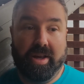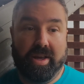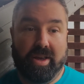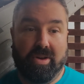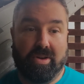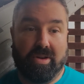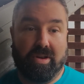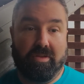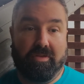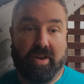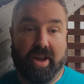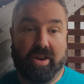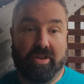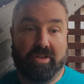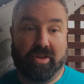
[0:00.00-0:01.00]
your
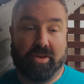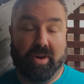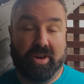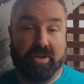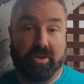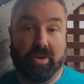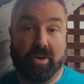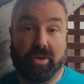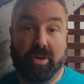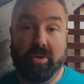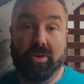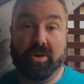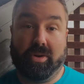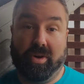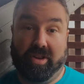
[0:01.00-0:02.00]
fighters are going to look
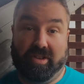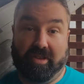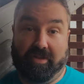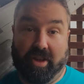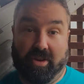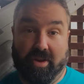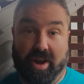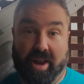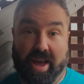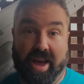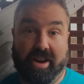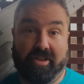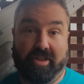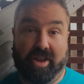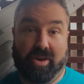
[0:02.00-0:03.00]
ludicrous if they try to
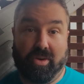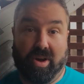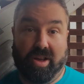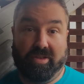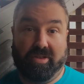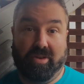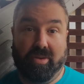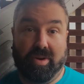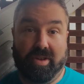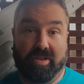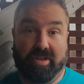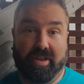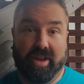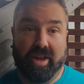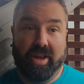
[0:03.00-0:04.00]
actually cross
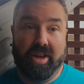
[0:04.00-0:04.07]
swords.